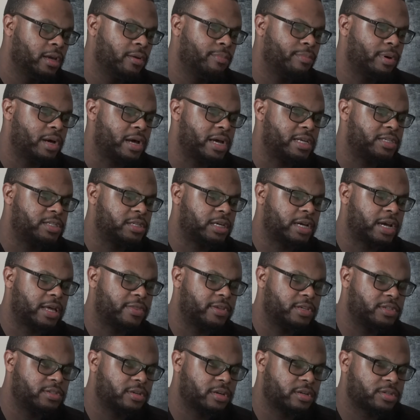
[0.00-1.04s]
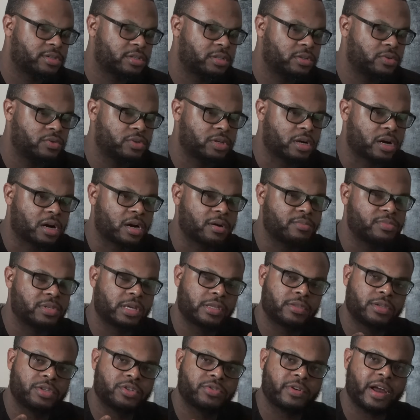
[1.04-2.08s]
but uh, these are two terms that
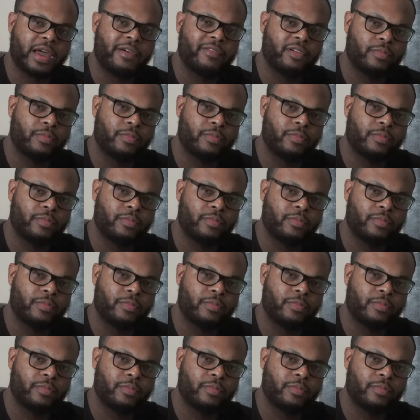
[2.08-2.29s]
describe